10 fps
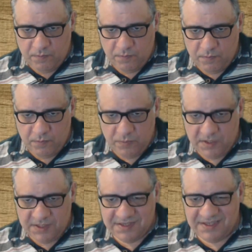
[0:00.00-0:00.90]

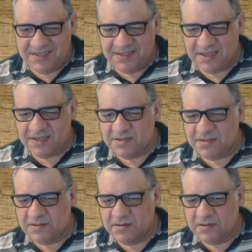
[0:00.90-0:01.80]
There's c6.
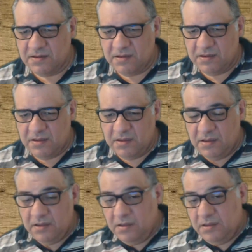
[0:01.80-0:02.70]

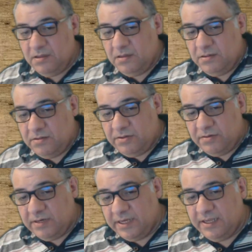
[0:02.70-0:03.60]
Oh
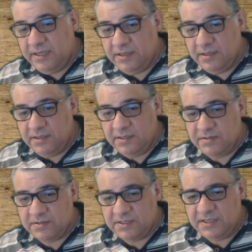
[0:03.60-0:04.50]
crikey, he's
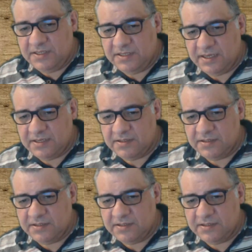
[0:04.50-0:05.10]
got c6.